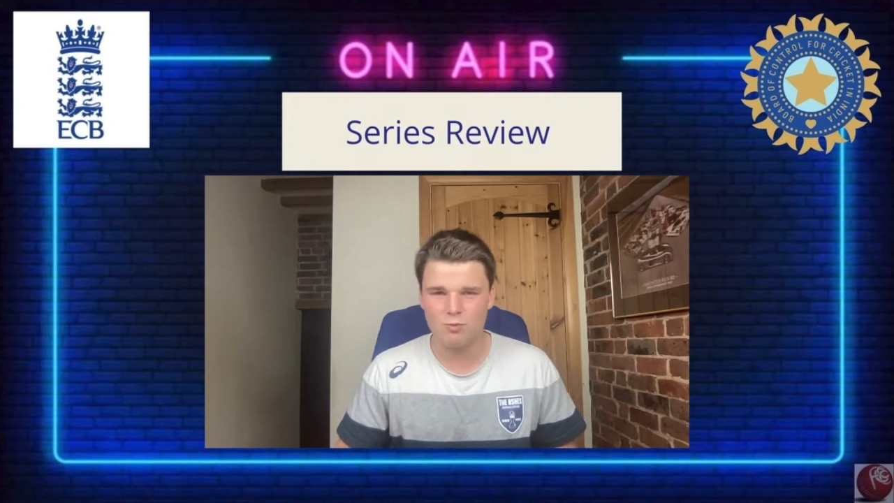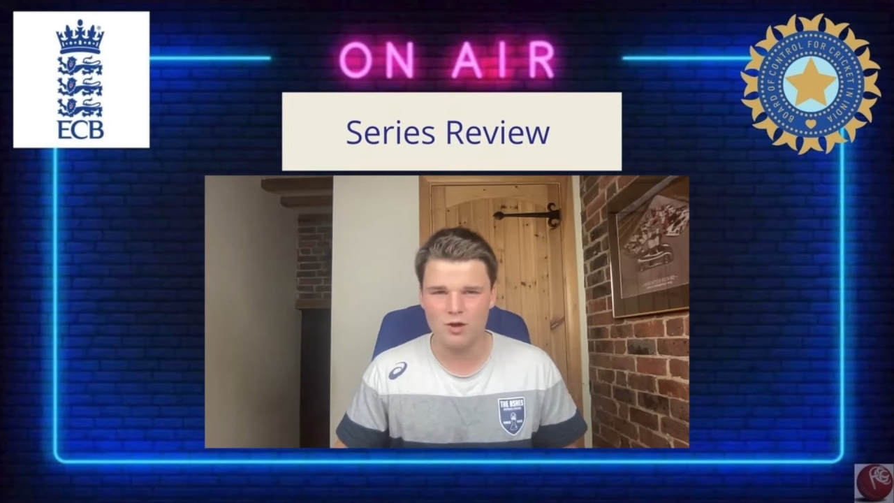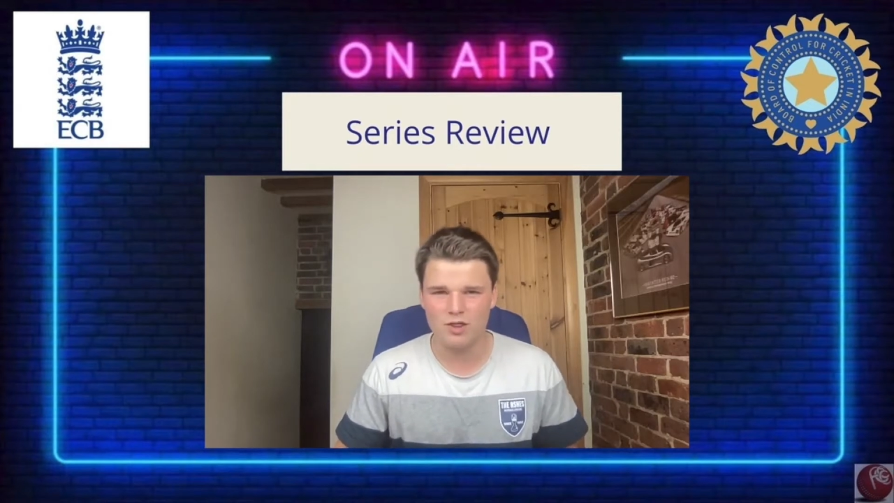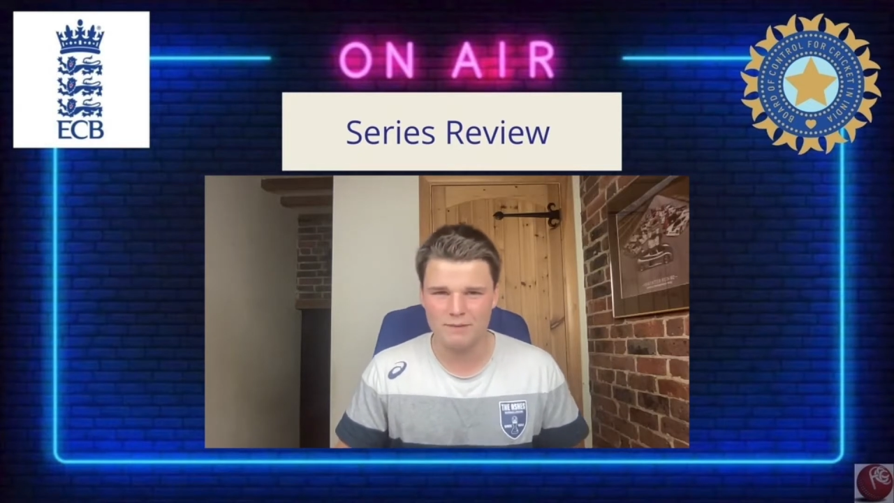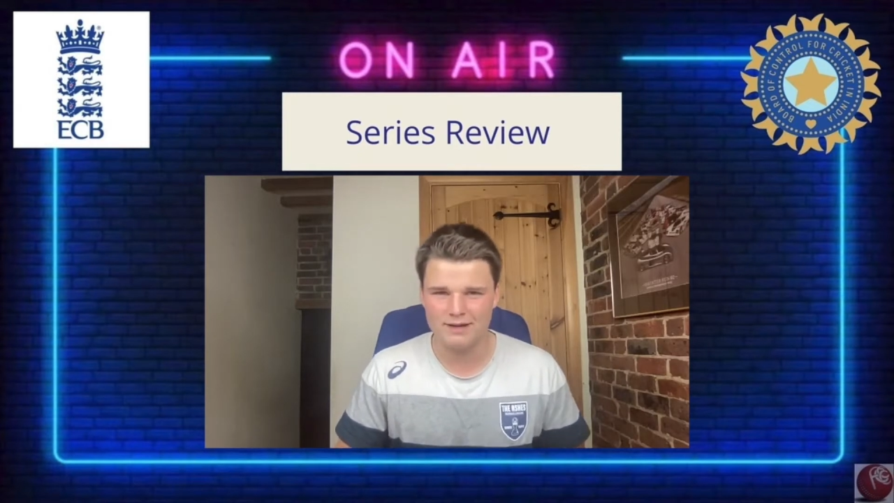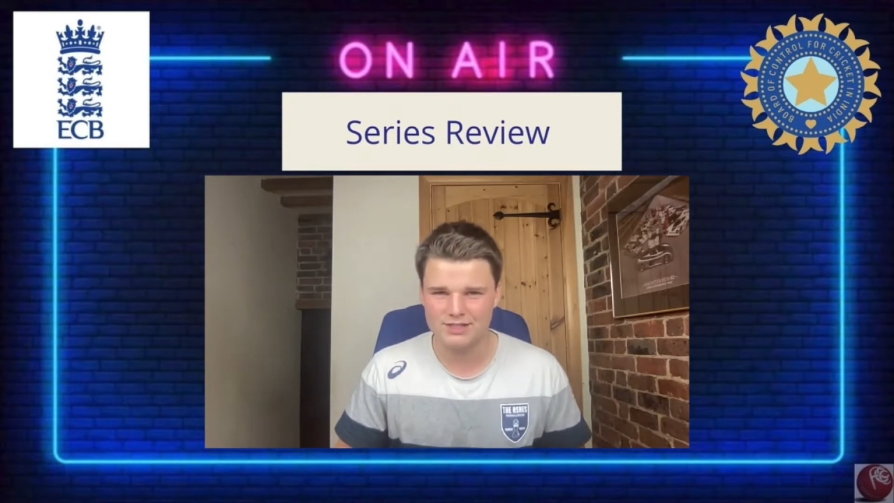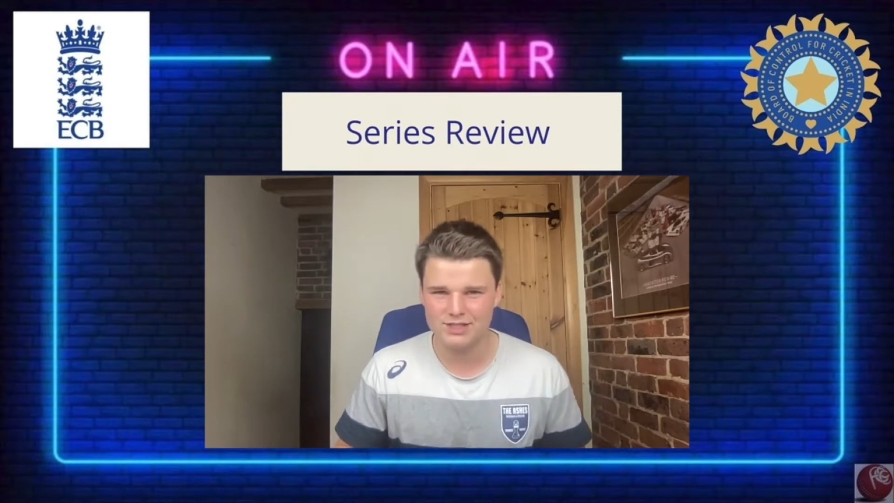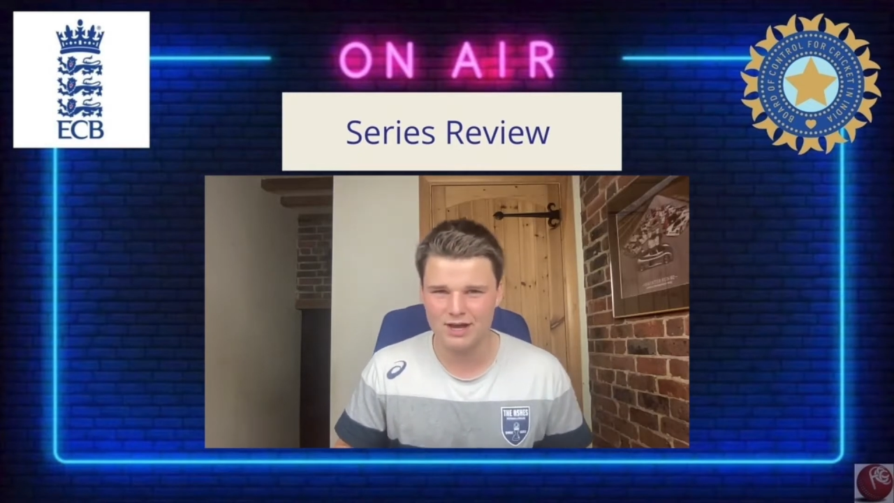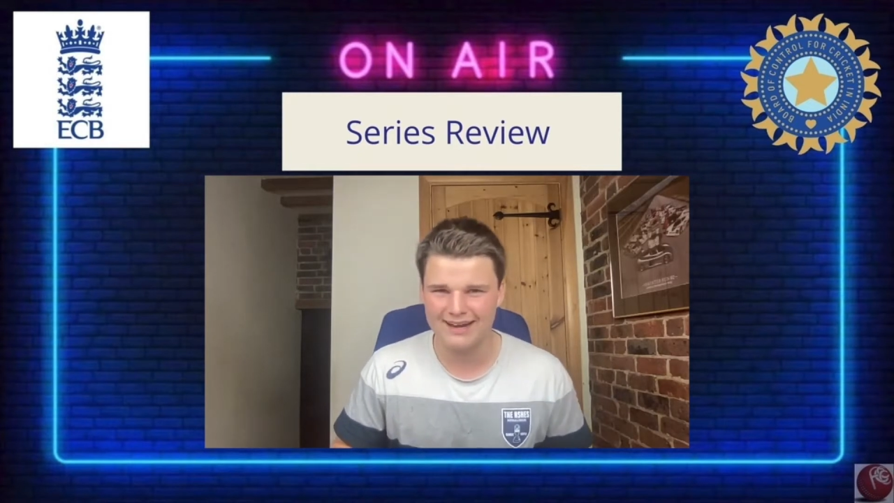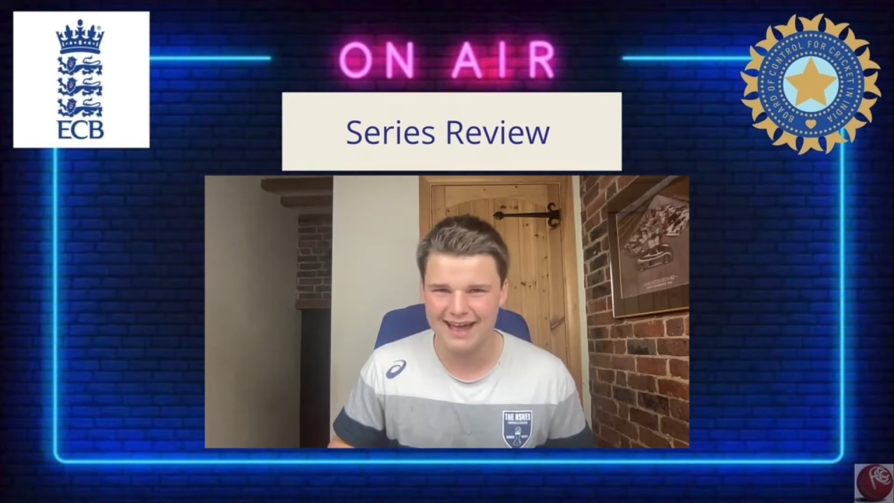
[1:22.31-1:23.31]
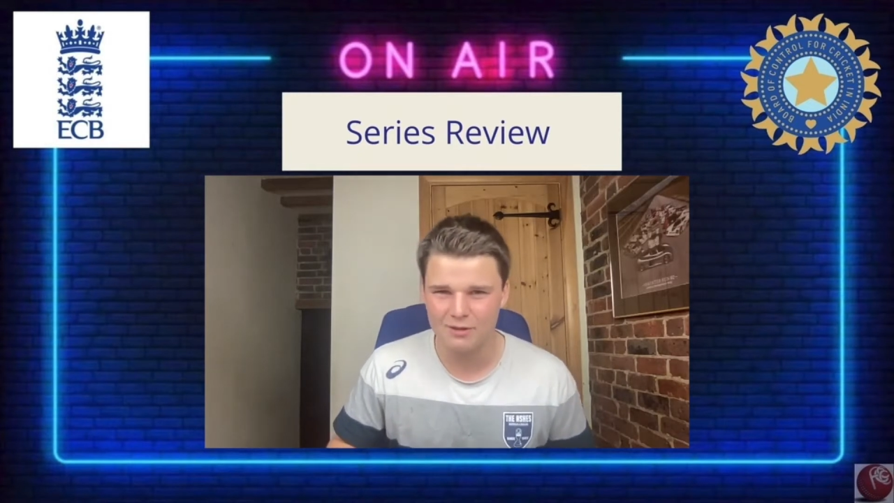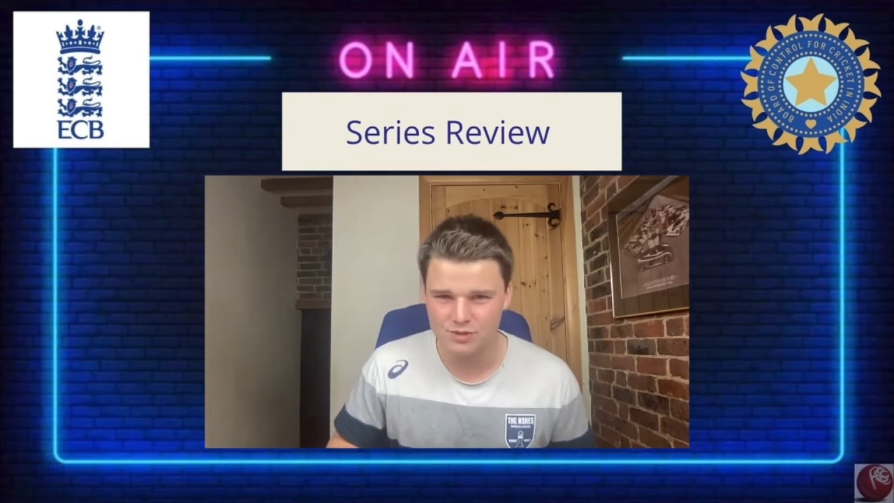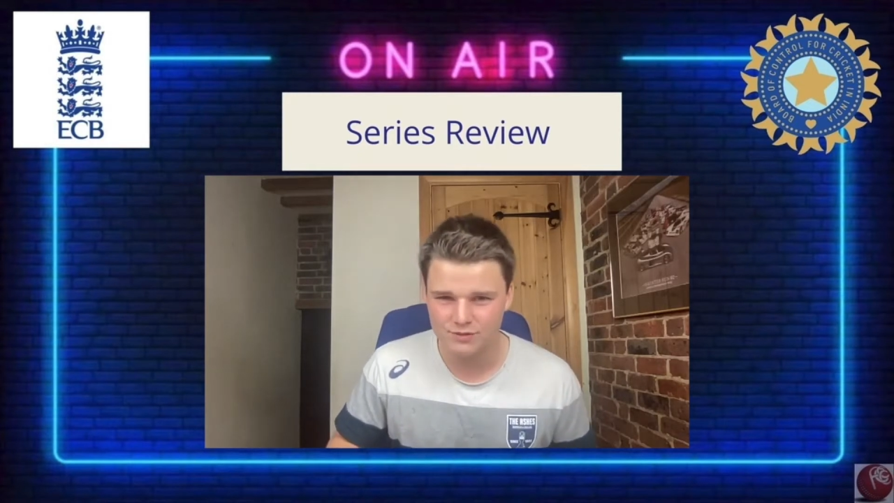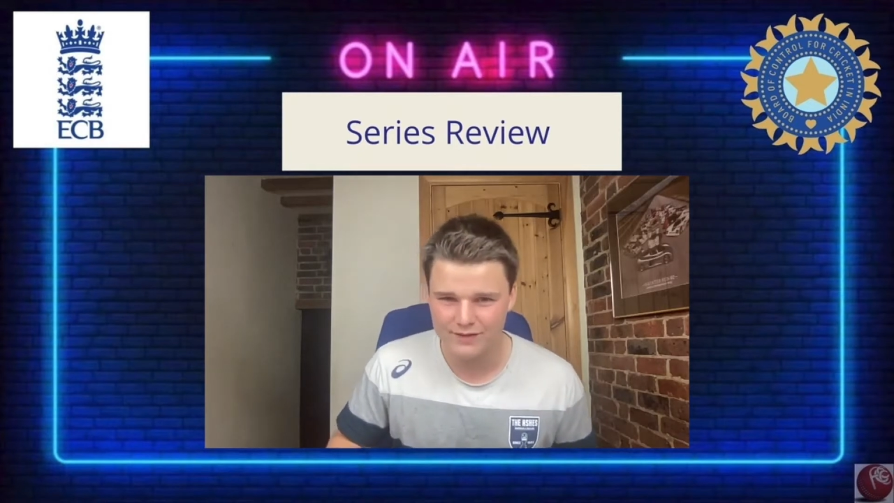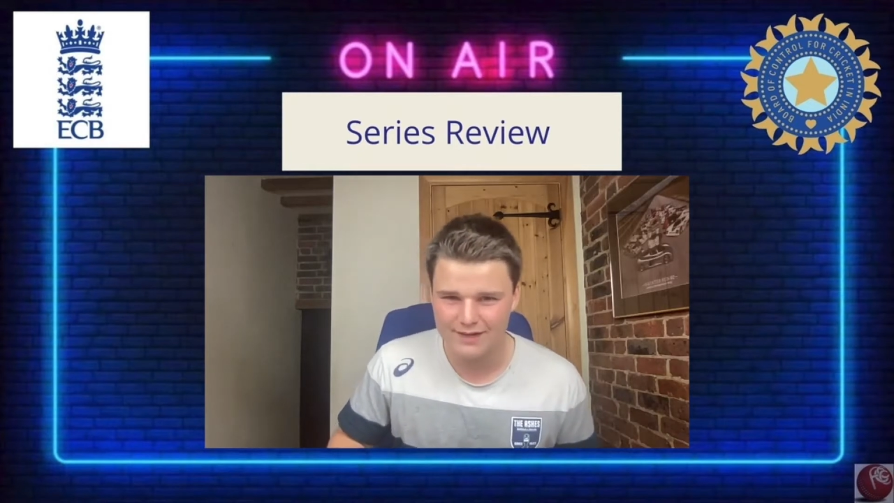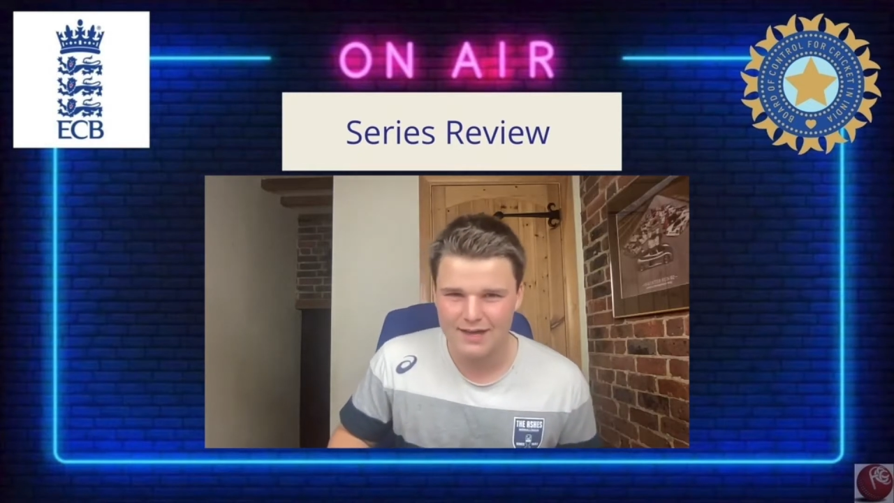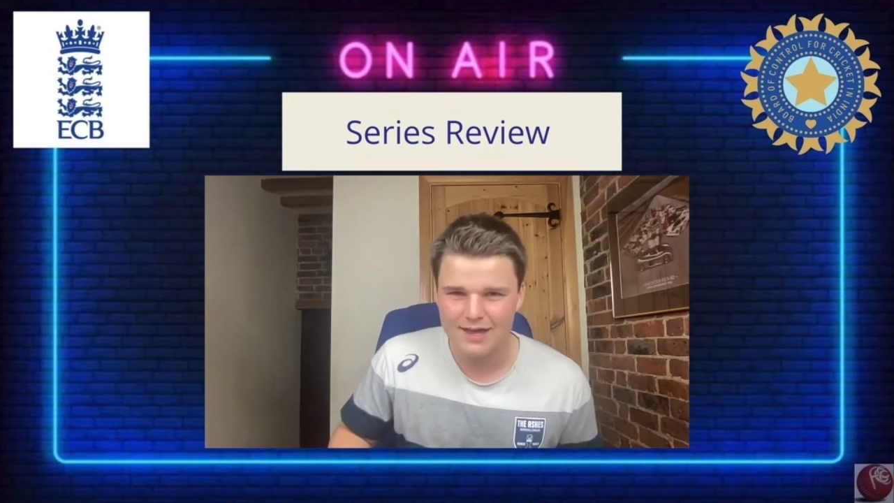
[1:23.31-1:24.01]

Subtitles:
were the better side out of it,